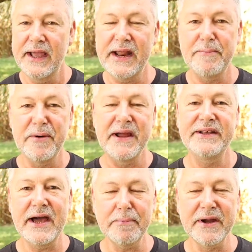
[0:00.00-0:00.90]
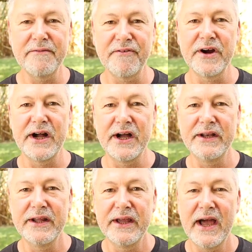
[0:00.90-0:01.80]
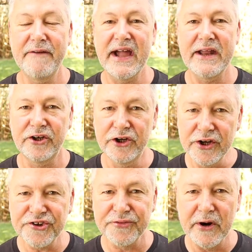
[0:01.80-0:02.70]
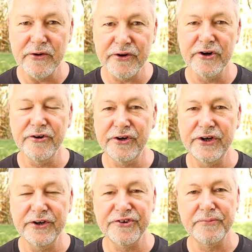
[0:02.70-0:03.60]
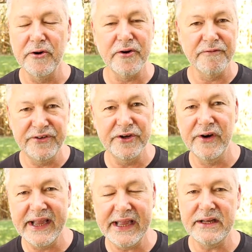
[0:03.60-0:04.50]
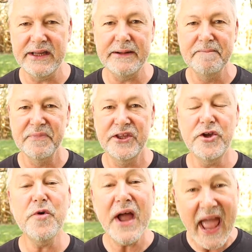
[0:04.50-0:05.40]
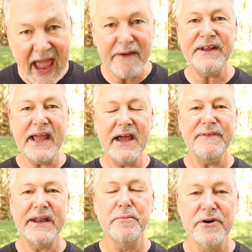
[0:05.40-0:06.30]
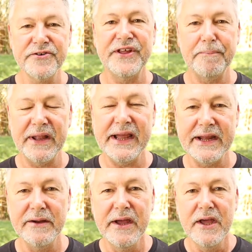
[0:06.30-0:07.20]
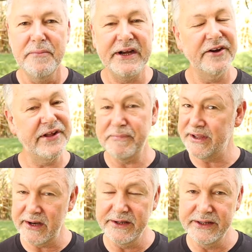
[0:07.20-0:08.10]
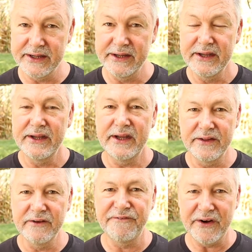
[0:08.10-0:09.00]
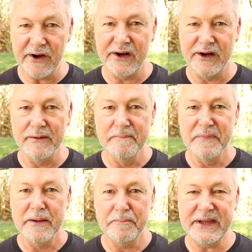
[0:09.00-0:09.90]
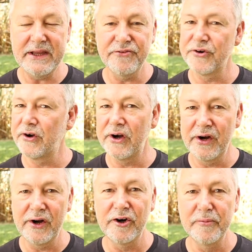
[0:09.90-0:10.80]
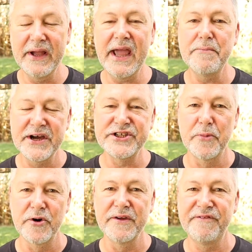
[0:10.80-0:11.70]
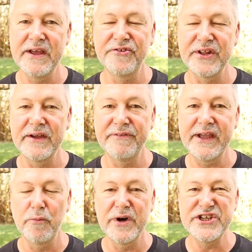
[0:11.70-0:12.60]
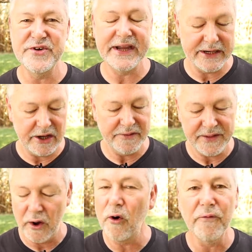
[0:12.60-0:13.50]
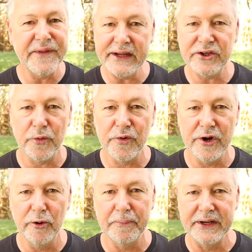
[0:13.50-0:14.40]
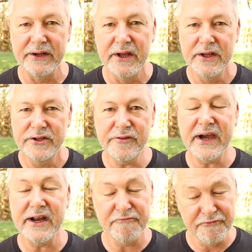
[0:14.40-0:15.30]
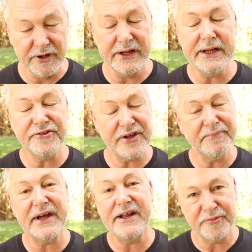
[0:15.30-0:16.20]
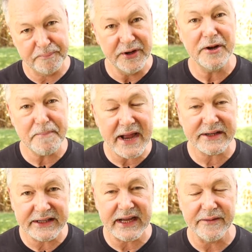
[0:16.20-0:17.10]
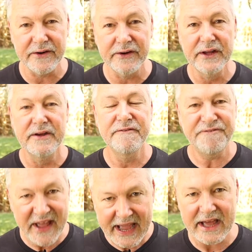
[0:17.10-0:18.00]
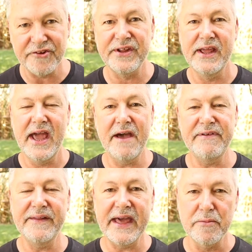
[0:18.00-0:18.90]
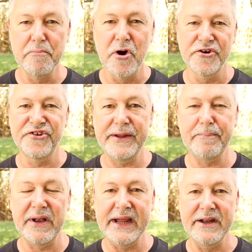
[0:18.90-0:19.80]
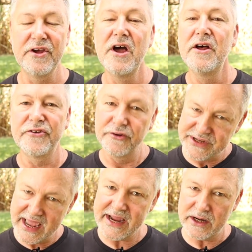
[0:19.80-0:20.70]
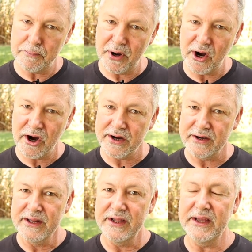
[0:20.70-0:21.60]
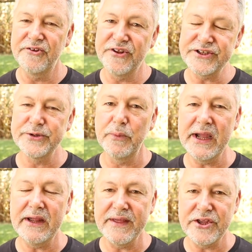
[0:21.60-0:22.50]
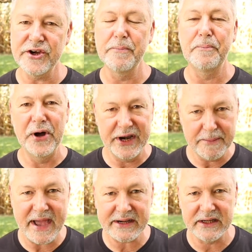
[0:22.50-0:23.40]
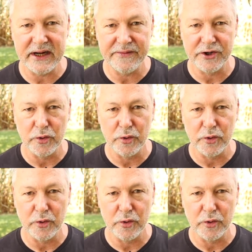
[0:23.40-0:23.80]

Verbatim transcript: and I put my top cover on. I've got good smoker fuel handy. You have to have that emergency plan because I'm telling you, in the fall, bees are all home and much more defensive, and when you get the whole thing torn open, you've got to really sometimes put it back together fast, having that emergency plan. So take it apart in such a way that you can put it back together